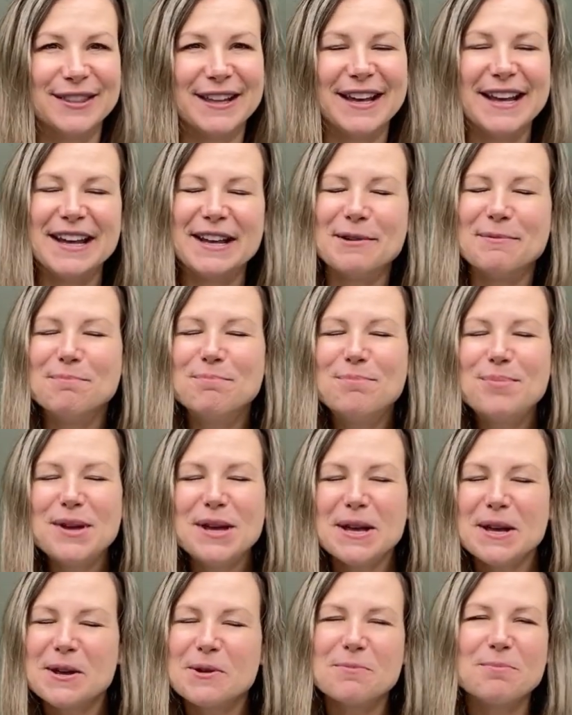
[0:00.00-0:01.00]
like
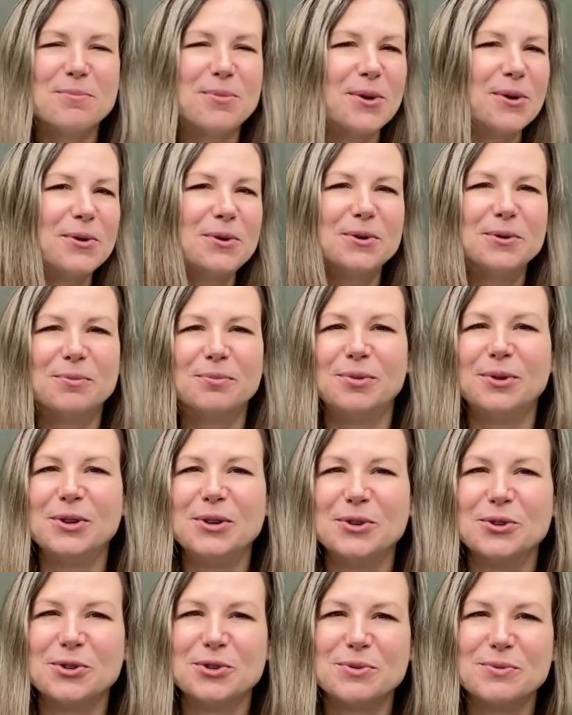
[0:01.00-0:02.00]
big, bold
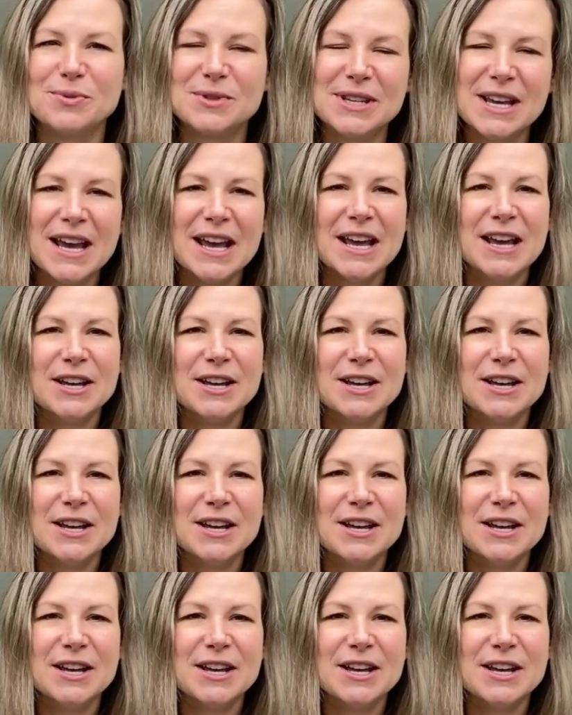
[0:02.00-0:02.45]
blooms,